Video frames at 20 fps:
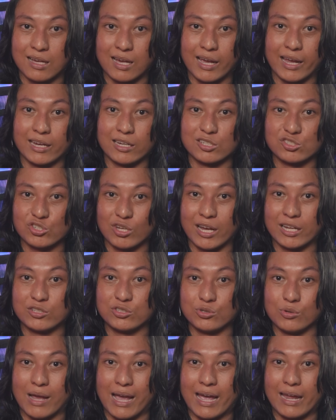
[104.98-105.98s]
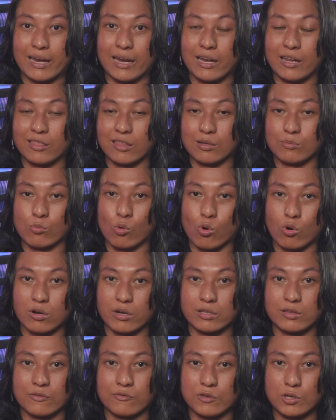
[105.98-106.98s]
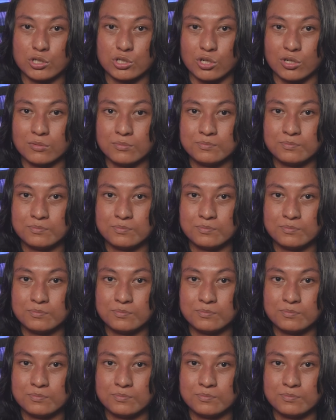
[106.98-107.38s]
I decide to add anything more in the future.